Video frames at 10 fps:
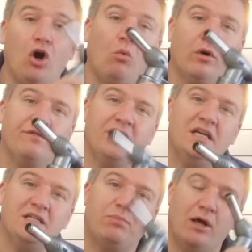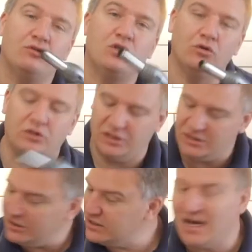got one of these blowtorches
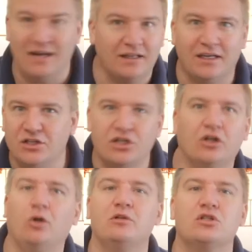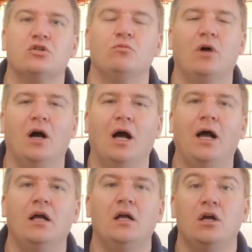that are sat in the kitchen cupboard somewhere,
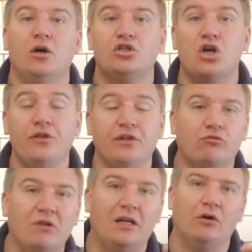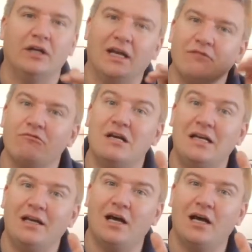turn the grill on, get it really